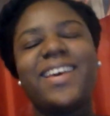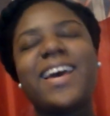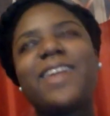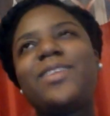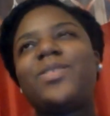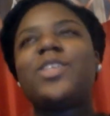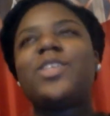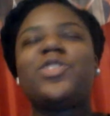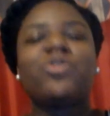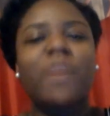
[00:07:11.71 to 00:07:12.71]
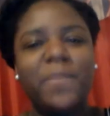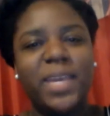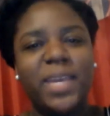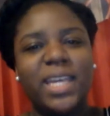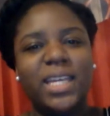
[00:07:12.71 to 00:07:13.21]
I don't know, the
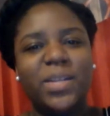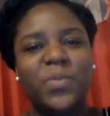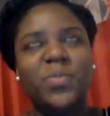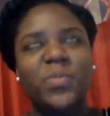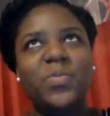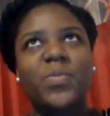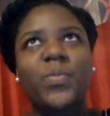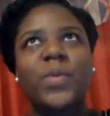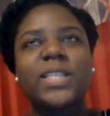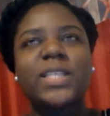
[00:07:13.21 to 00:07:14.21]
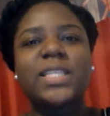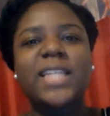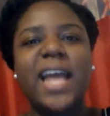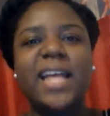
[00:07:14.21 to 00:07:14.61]
drumming wasn't